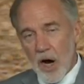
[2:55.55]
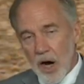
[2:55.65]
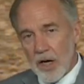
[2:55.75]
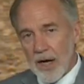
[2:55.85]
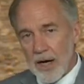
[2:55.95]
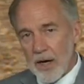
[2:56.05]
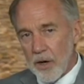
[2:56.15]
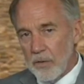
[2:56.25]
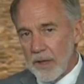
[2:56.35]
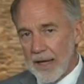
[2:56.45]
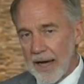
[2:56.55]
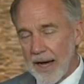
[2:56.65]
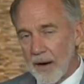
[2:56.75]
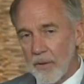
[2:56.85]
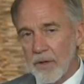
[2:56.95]
are not only
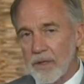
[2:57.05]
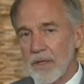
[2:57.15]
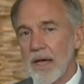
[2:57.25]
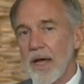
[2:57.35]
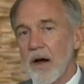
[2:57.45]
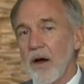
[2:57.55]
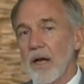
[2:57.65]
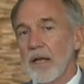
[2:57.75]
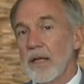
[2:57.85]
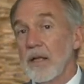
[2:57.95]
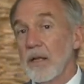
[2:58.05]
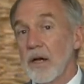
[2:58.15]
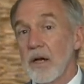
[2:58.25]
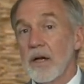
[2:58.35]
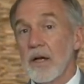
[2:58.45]
ours, they are in
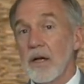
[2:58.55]
the